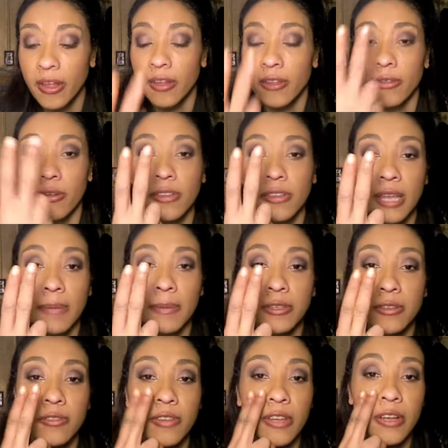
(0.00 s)
So I'll take my
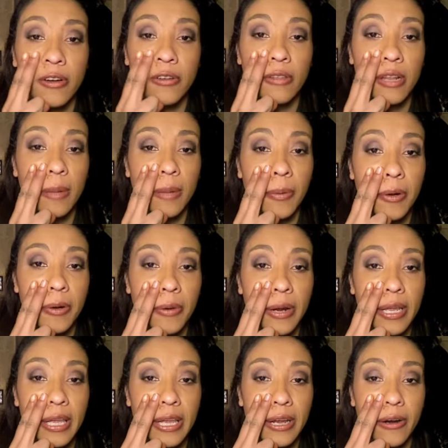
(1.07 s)
2 fingers and I'll put it
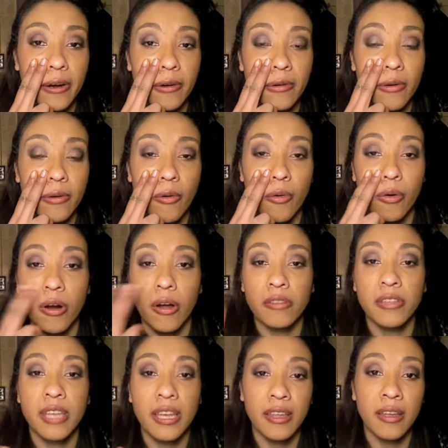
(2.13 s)
right here, or I'll
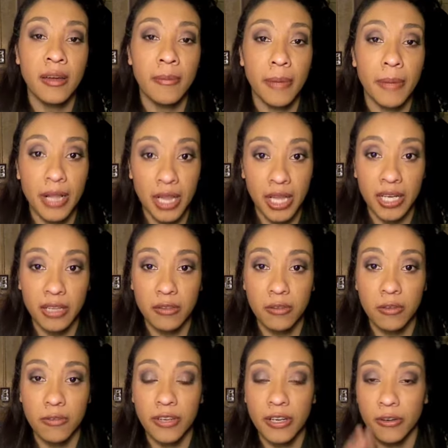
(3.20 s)
take my client's
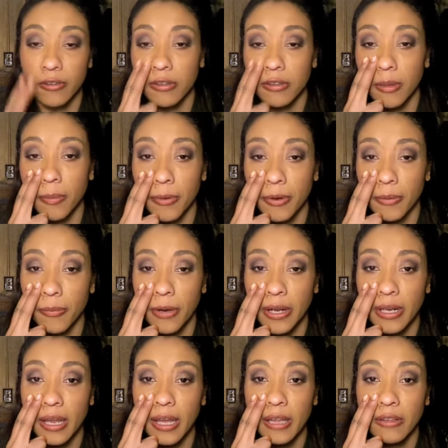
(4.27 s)
2 fingers and I'll put them right
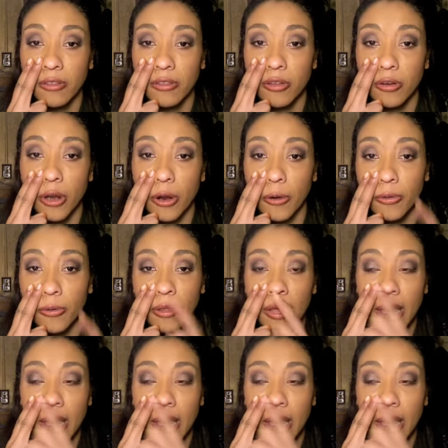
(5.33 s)
against their nose,